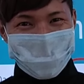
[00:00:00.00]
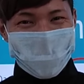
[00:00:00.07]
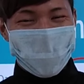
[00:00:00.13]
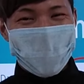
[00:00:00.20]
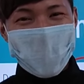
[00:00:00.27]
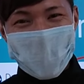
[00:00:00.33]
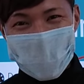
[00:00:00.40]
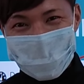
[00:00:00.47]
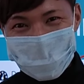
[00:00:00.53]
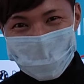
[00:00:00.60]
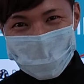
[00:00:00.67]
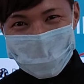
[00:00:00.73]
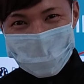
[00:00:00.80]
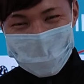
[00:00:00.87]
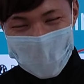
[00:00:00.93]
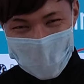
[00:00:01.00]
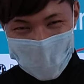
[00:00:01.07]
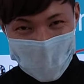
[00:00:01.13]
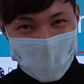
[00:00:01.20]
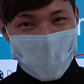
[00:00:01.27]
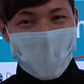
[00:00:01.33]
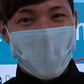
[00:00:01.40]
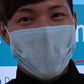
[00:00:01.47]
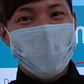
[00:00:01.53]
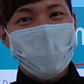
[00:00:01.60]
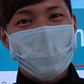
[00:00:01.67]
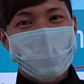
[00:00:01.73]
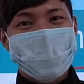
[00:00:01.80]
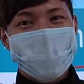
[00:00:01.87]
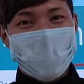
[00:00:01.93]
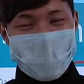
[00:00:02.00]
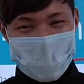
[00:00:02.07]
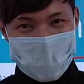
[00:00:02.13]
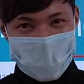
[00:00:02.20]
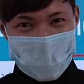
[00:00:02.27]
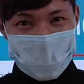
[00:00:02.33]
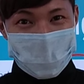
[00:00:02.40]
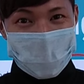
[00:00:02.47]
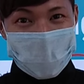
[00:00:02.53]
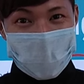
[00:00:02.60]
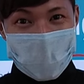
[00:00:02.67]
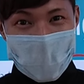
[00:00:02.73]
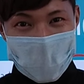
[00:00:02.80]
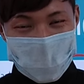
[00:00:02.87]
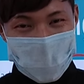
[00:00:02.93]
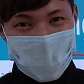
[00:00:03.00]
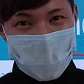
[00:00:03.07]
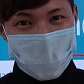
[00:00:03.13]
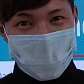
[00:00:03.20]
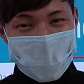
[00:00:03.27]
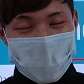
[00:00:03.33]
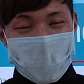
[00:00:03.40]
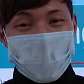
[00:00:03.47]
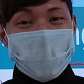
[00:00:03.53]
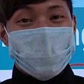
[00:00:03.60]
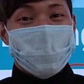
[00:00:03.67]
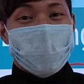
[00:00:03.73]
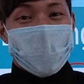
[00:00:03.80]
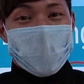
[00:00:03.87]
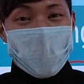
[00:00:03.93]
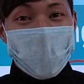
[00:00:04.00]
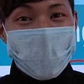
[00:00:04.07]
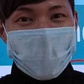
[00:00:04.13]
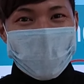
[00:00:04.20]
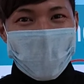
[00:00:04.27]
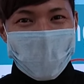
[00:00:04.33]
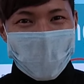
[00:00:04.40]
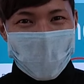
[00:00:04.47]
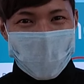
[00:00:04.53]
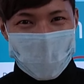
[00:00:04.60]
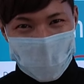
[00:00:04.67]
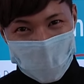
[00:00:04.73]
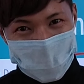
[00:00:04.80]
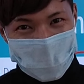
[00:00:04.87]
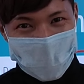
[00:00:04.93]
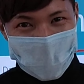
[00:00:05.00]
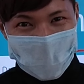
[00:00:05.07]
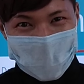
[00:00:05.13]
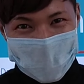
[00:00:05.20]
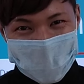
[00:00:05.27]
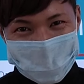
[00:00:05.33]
Today, in this video, you will learn how to prioritize your work.